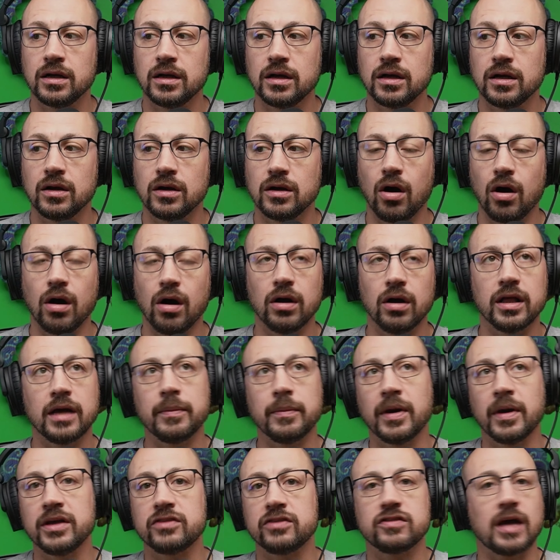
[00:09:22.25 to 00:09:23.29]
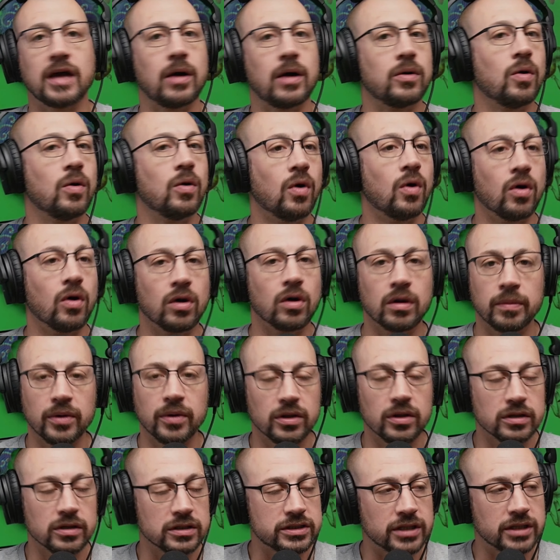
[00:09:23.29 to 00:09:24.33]
oh, that might sound horrible to
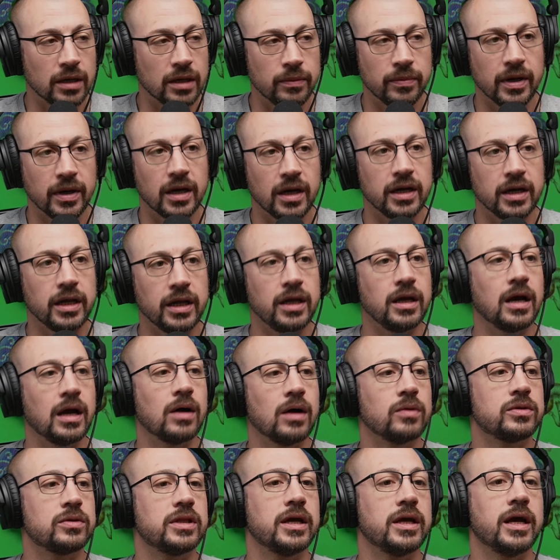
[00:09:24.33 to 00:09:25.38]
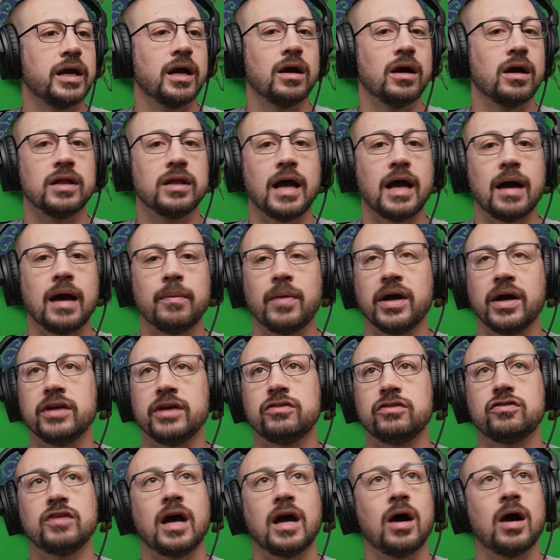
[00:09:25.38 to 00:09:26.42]
somebody out there. That might
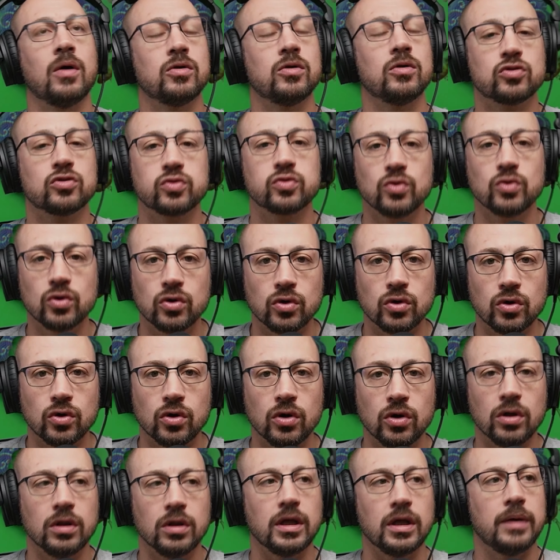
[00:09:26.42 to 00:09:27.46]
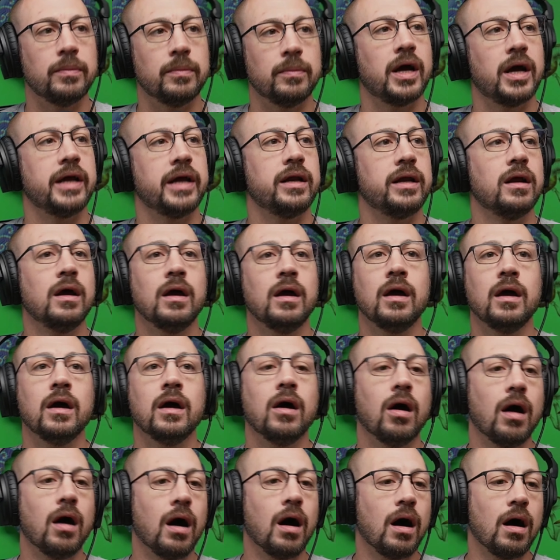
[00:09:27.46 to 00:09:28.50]
sound cruel. It might,
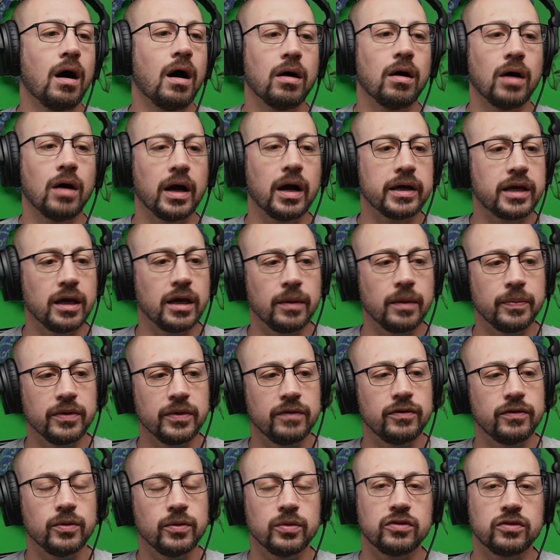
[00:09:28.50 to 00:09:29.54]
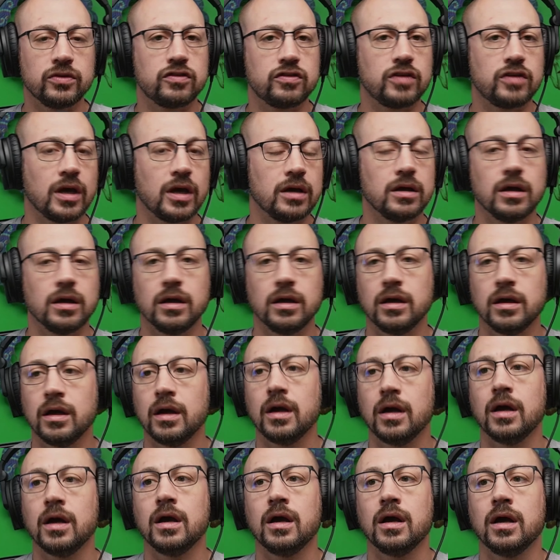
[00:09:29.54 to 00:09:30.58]
oh, I can't believe you would. Say.
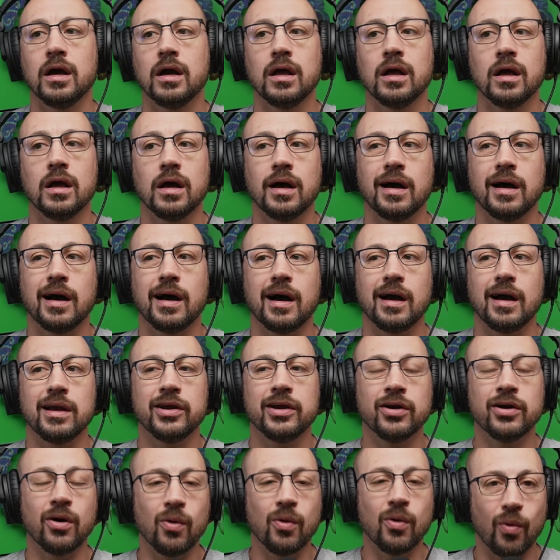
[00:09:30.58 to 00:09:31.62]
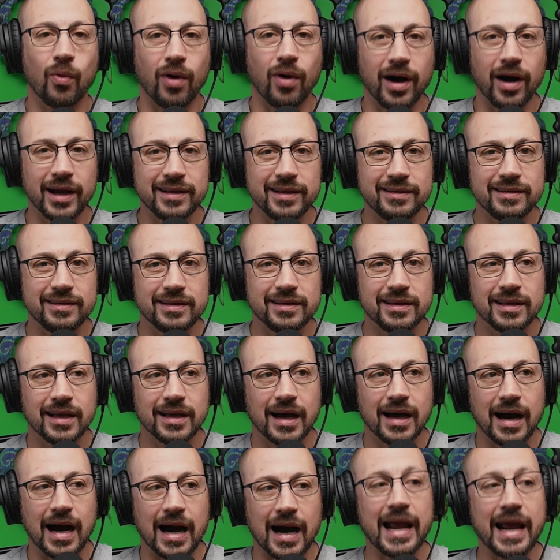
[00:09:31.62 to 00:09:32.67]
You know what?
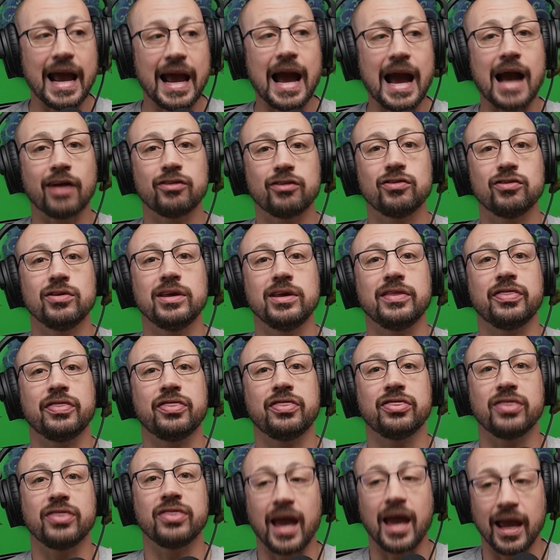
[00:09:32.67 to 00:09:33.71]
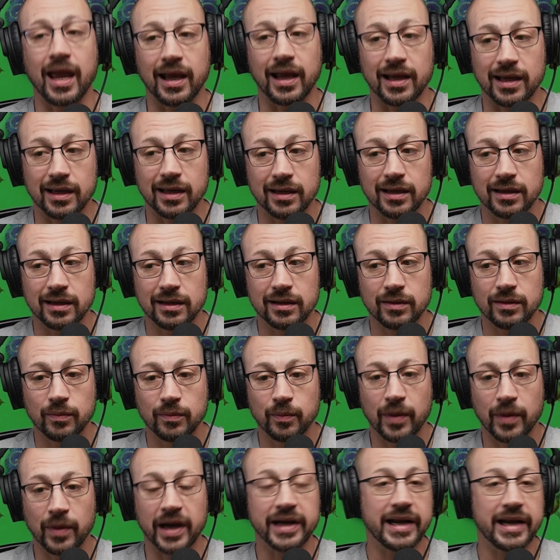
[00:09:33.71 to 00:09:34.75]
I actually thank
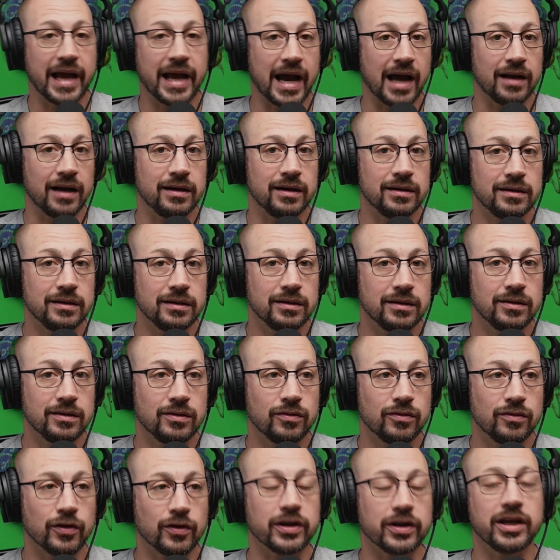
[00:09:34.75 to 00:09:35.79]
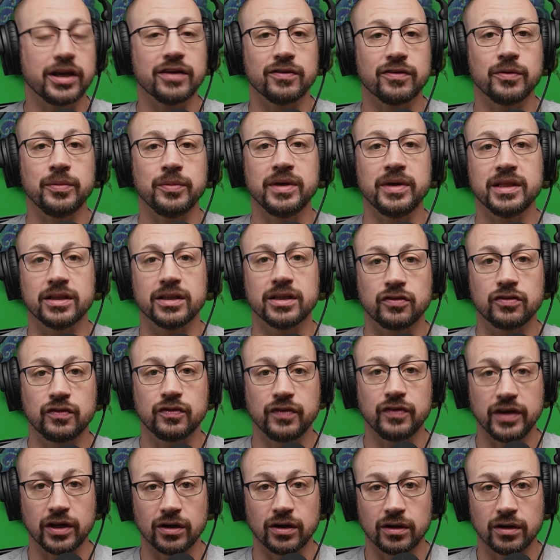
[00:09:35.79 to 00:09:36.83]
my dad for giving me this
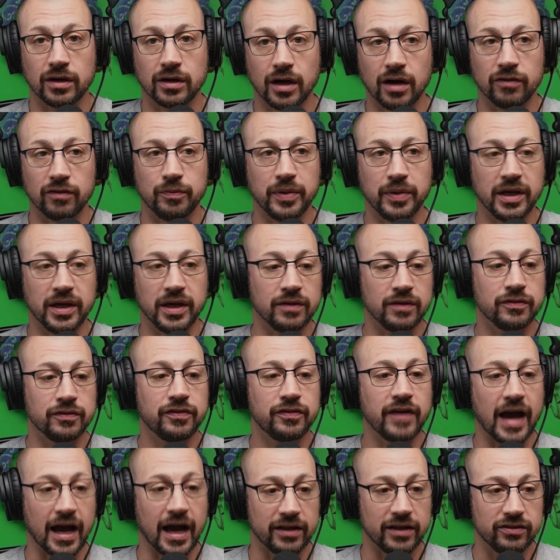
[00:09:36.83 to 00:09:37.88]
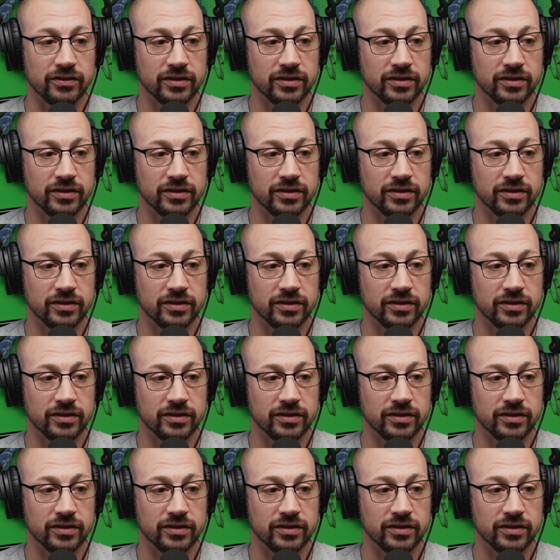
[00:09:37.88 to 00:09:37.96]
fear of being fat.